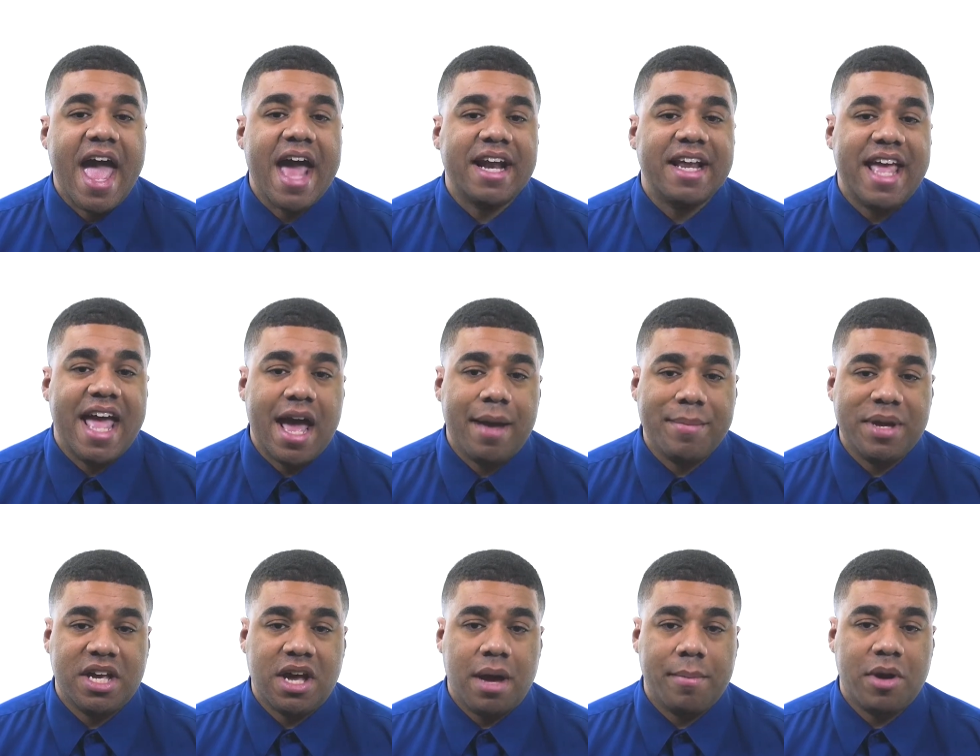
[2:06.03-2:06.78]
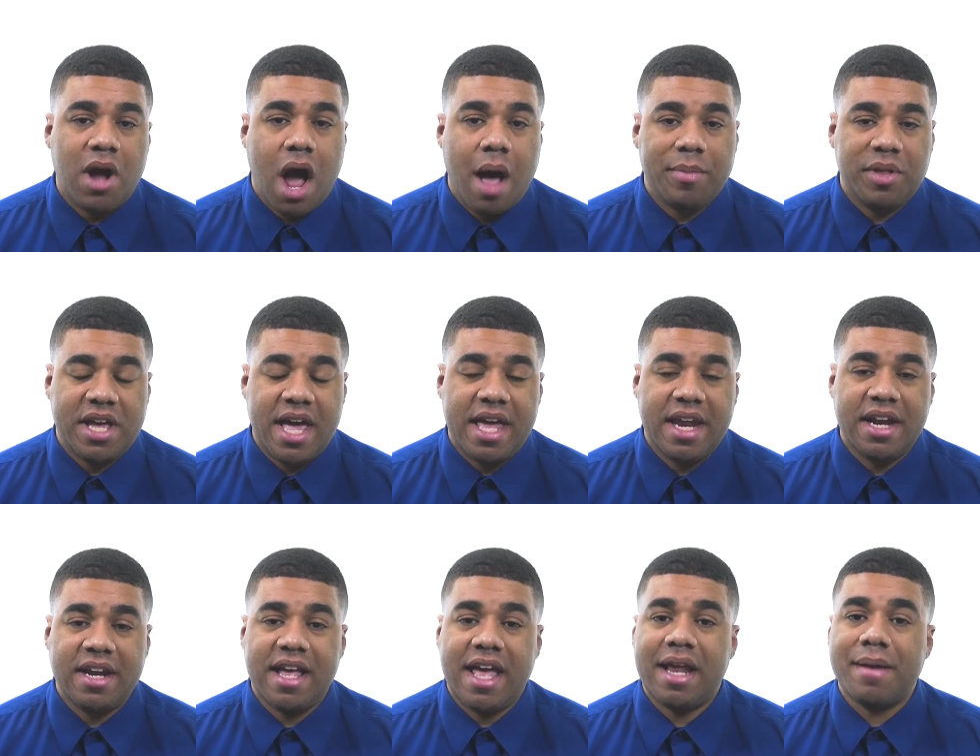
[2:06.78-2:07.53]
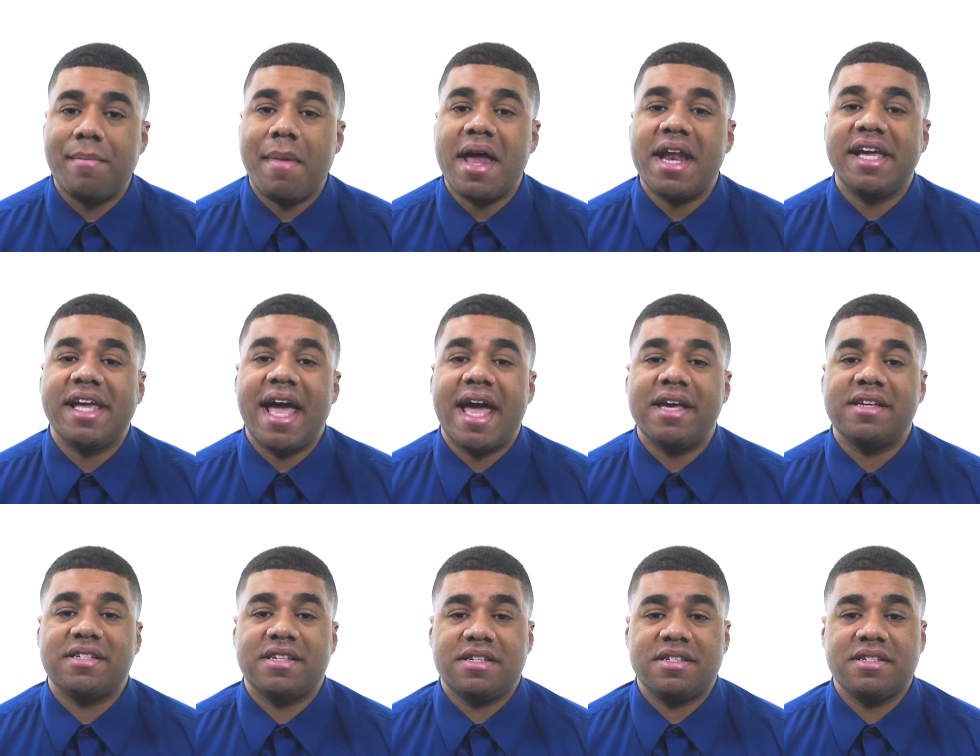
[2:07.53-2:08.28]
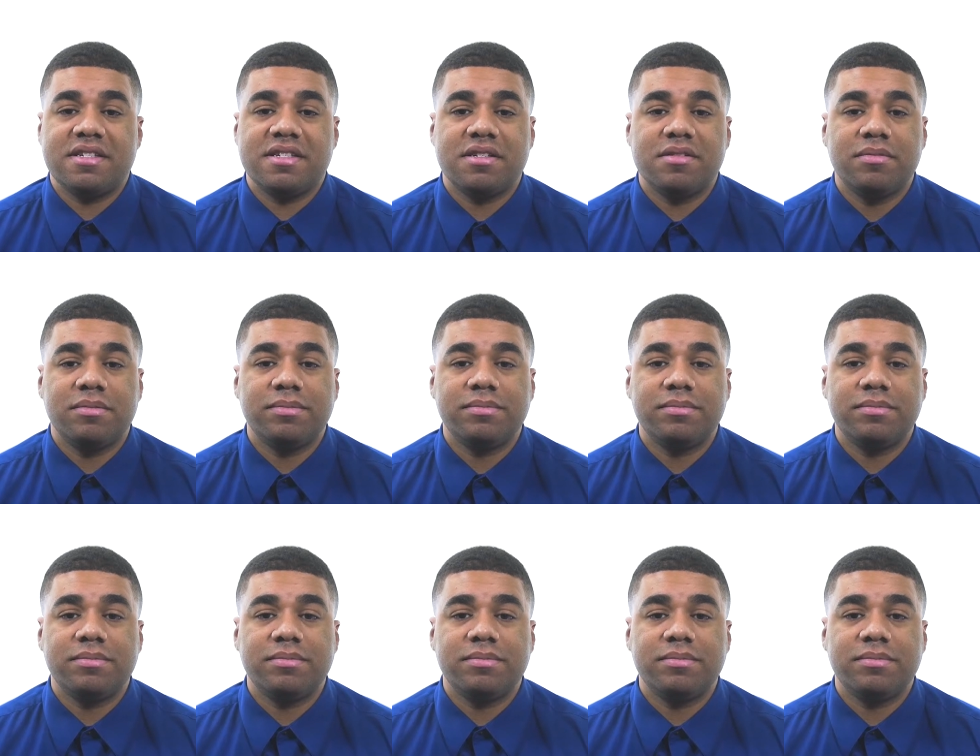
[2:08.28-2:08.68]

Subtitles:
and can become complicated in many cases.